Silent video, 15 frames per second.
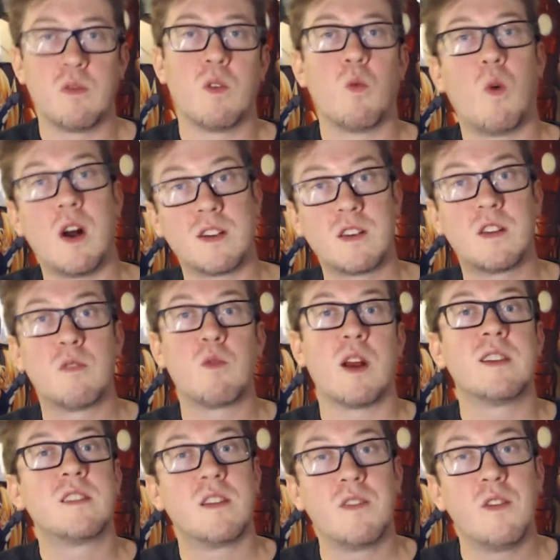watch the
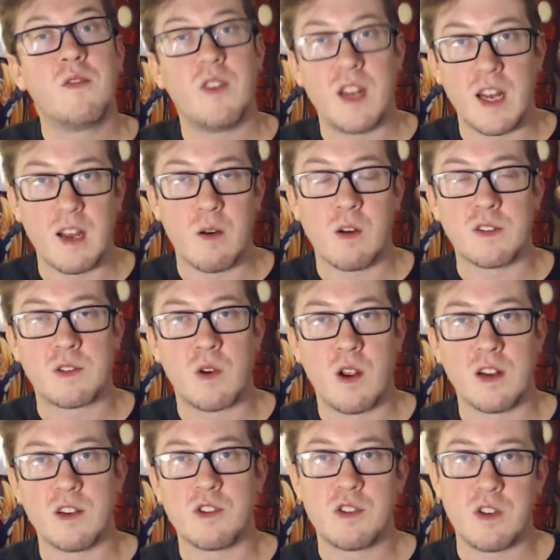rest of the video I was trying
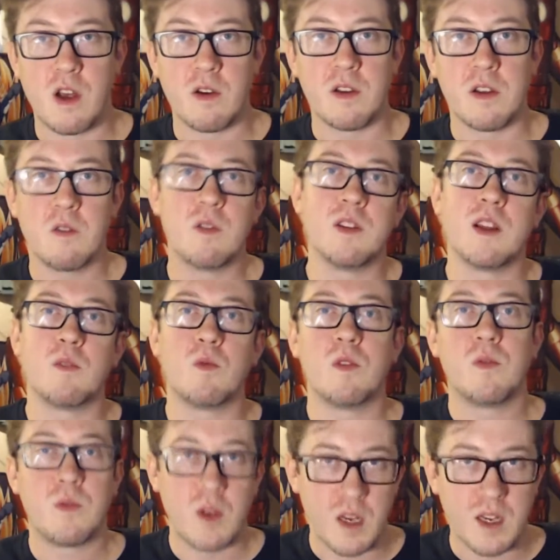to show you, and then we'll
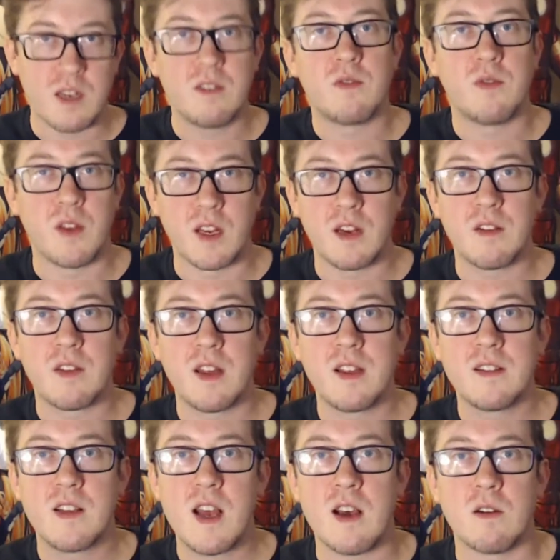fucking figure
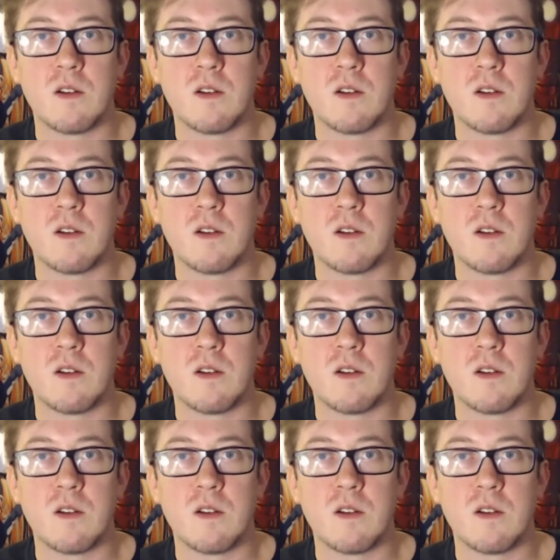things out.